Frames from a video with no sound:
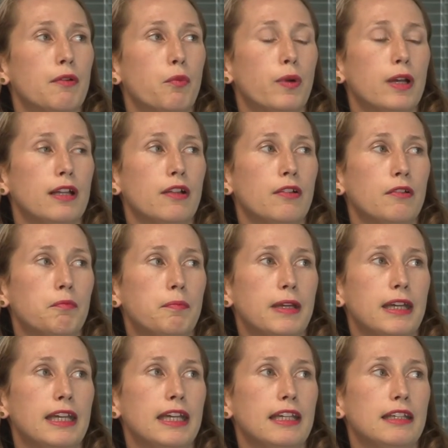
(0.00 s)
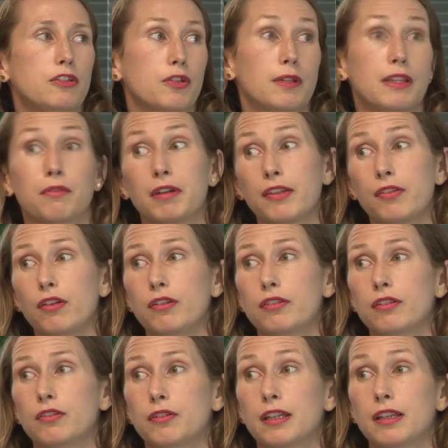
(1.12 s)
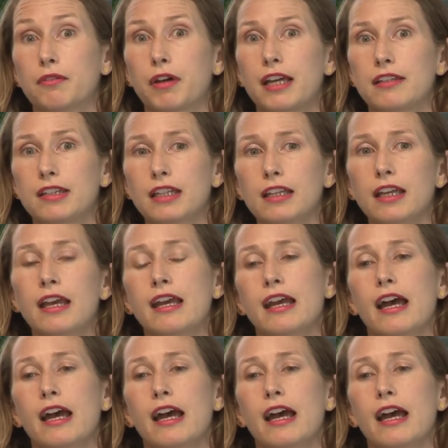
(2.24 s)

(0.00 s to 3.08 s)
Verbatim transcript: will be doing the research and doing the writing.